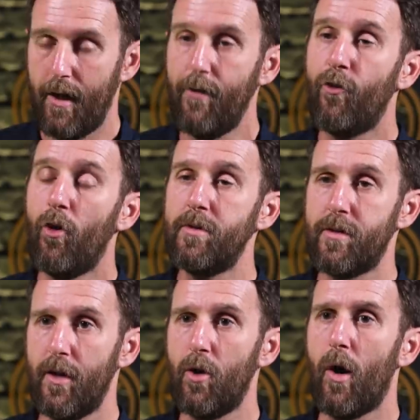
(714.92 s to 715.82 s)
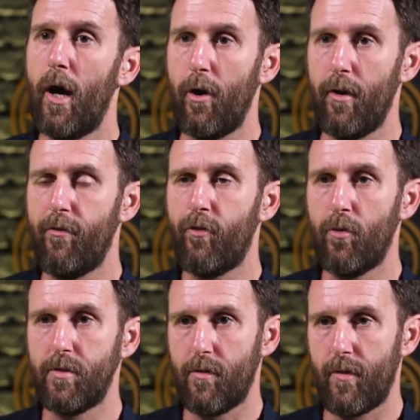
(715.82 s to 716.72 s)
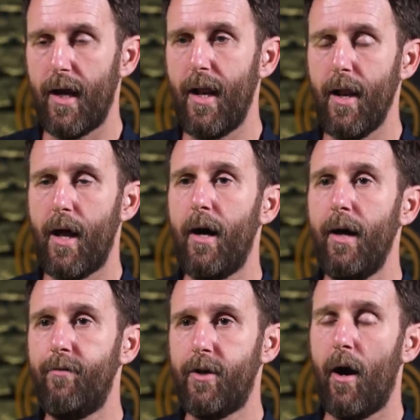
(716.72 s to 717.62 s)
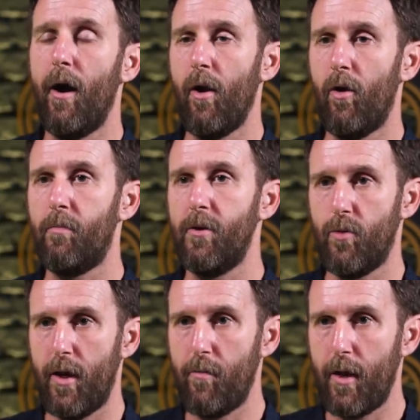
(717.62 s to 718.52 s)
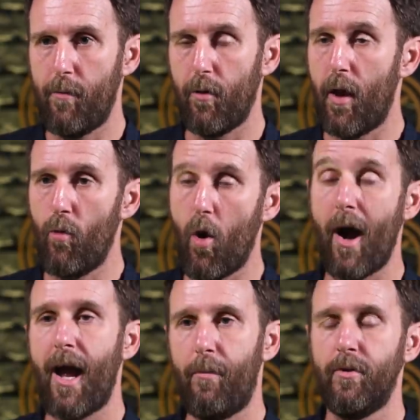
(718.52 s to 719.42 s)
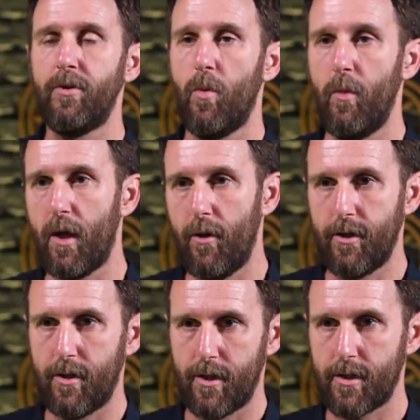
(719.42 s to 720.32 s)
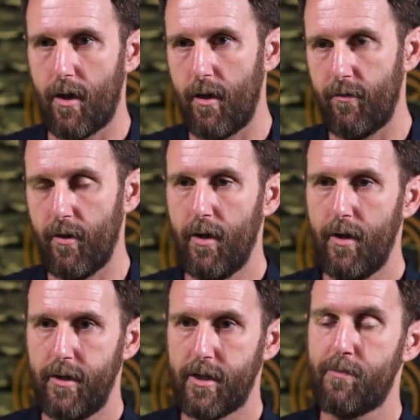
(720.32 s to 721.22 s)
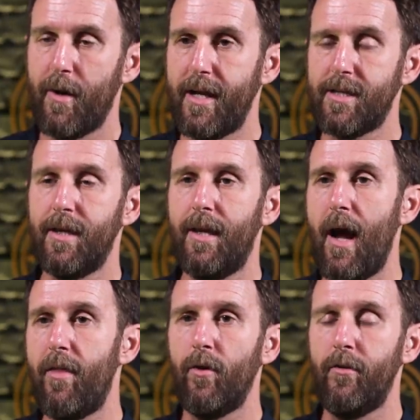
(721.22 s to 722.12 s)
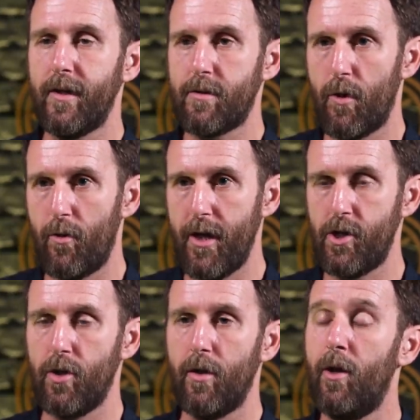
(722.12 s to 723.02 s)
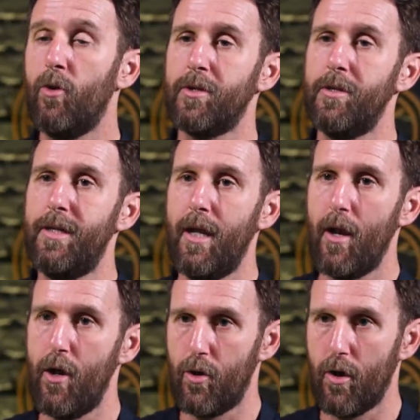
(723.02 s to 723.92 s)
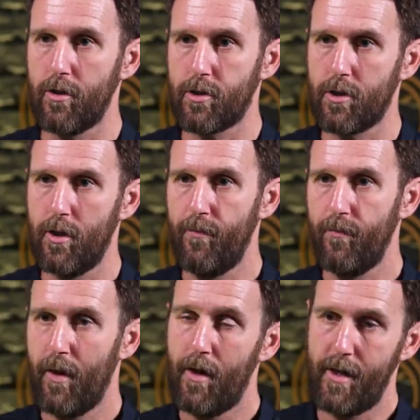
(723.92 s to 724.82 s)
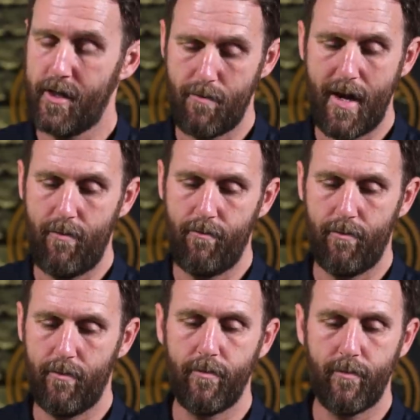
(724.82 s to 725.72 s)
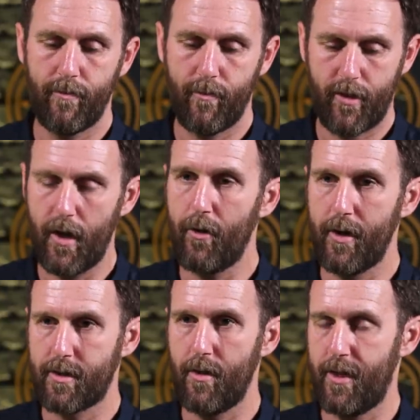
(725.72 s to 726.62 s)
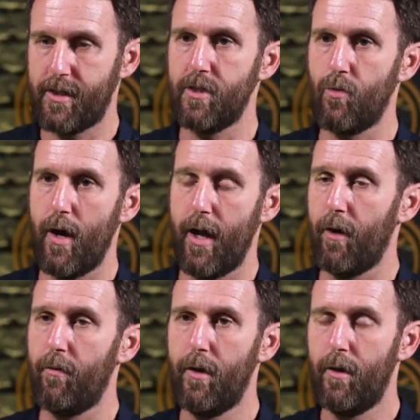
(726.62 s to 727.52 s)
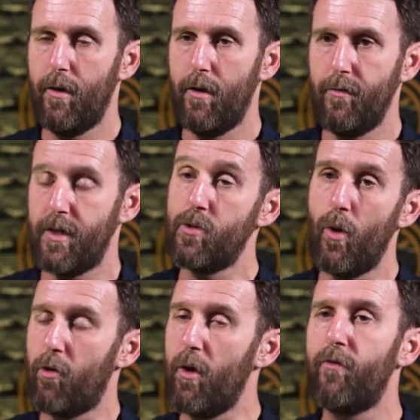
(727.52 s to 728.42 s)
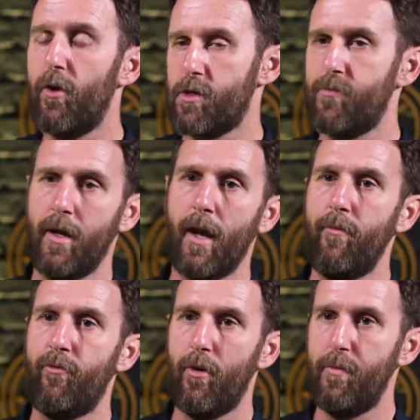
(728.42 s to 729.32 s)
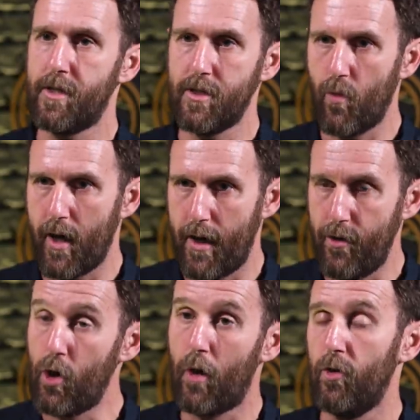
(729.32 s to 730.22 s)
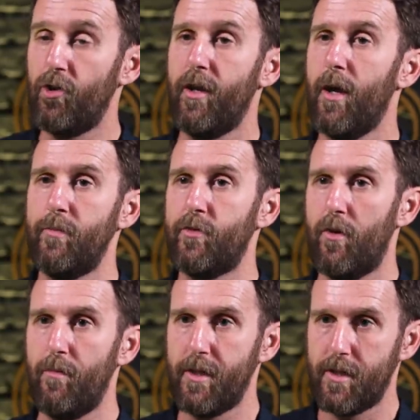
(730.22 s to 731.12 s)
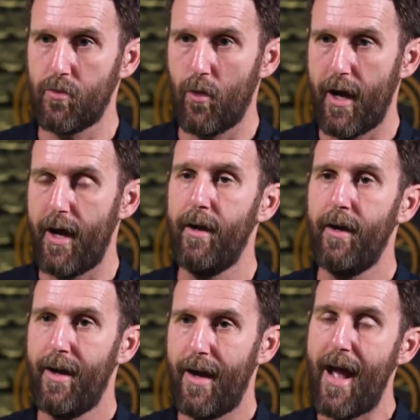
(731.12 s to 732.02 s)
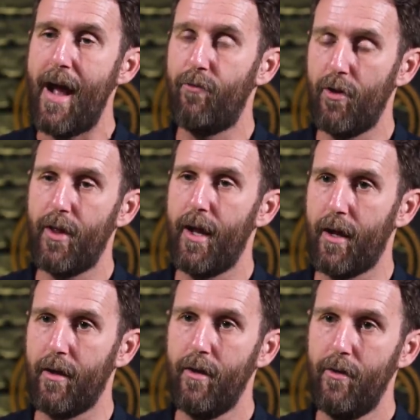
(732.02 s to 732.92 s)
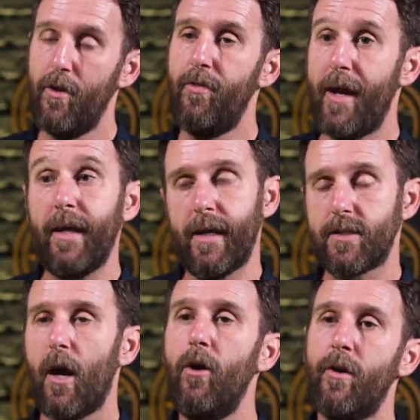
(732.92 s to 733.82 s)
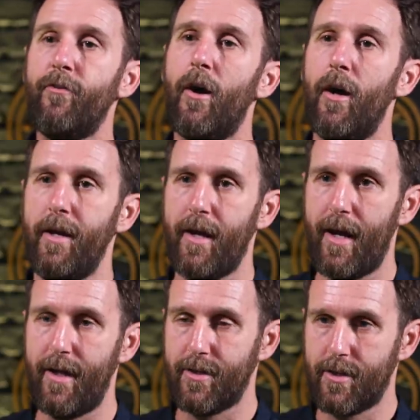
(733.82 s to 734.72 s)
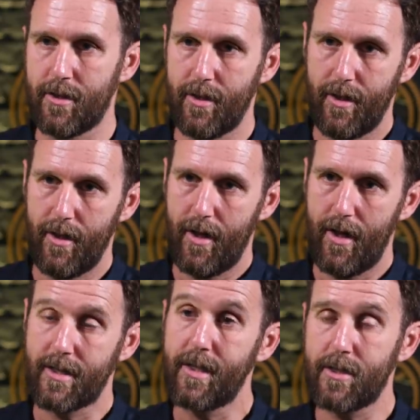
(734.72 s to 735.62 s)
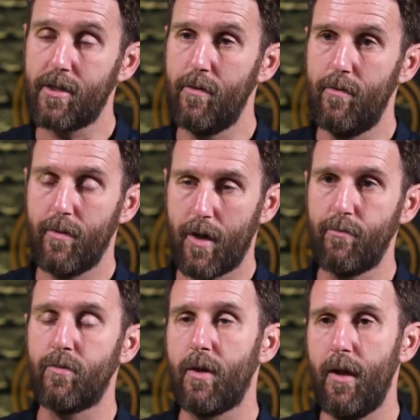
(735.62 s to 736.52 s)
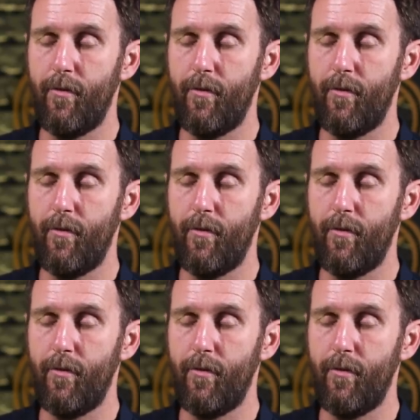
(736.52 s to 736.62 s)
forms of inquiry, forms of like live dialogue between people, like what happens when we go into this kind of space together of exploration, and he calls it dialogos. And his main theory is that this is where this is where Greek philosophy came from. This is where novelty comes from. This is where everything that then gets codified as a system comes